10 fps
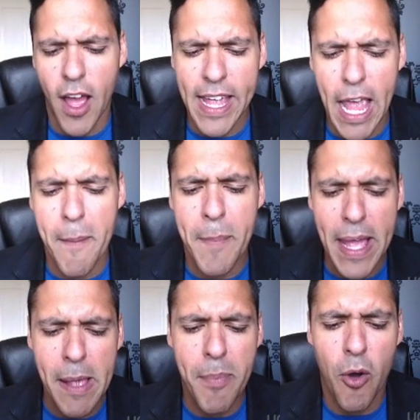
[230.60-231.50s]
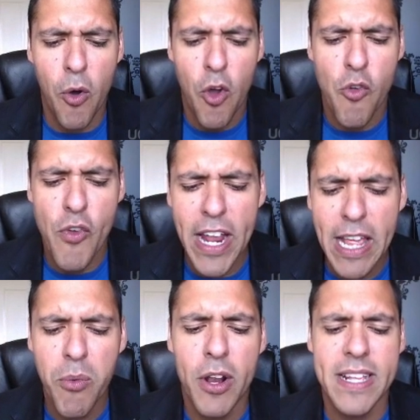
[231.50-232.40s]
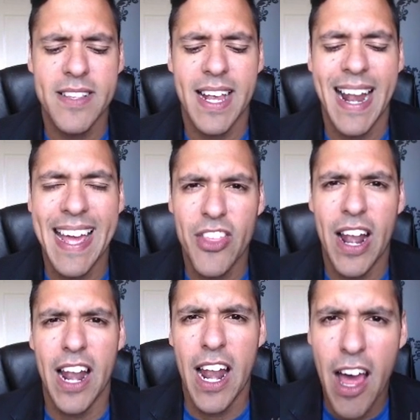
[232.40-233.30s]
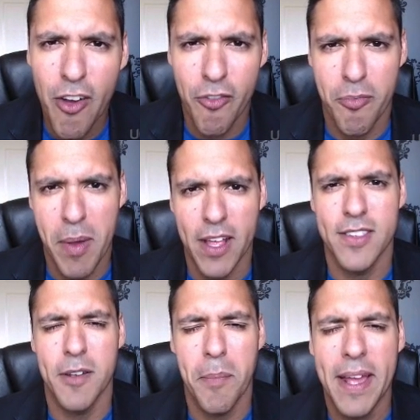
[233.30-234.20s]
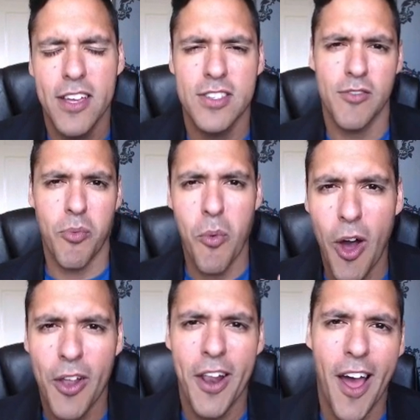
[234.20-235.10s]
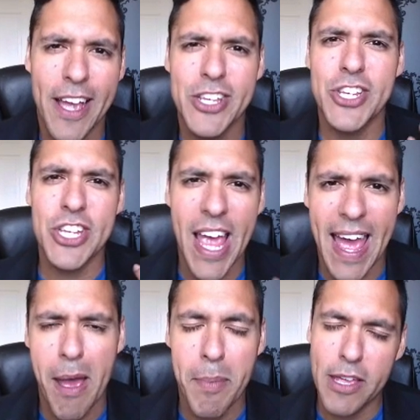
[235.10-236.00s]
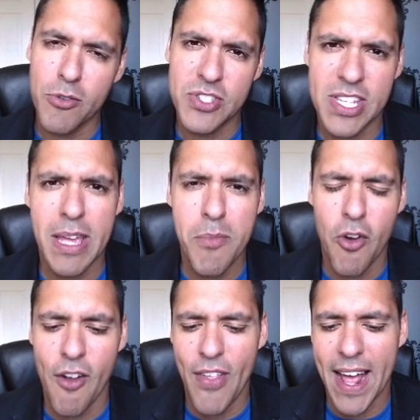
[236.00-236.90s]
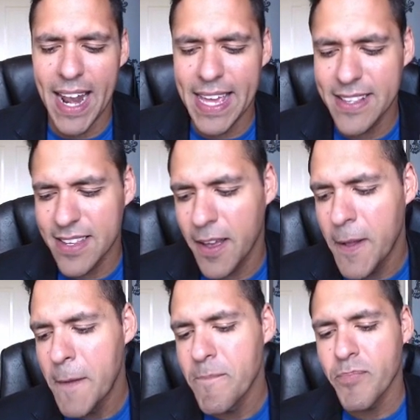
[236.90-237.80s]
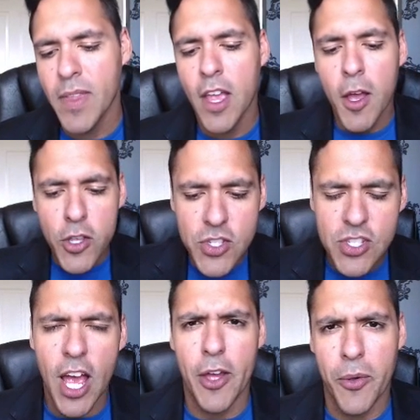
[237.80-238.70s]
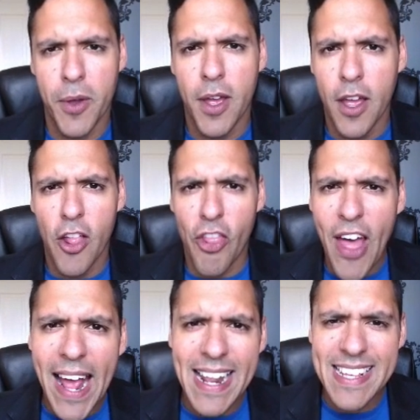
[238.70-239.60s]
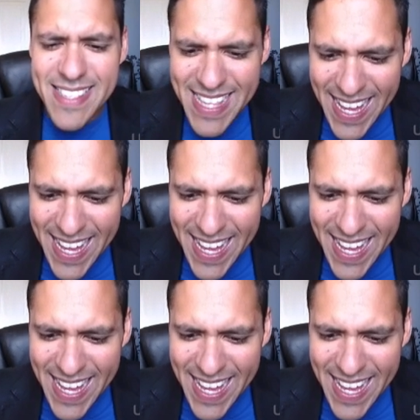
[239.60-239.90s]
I get people really wanting to click the love button because of what I share, but you'll see more of that later. So, that is the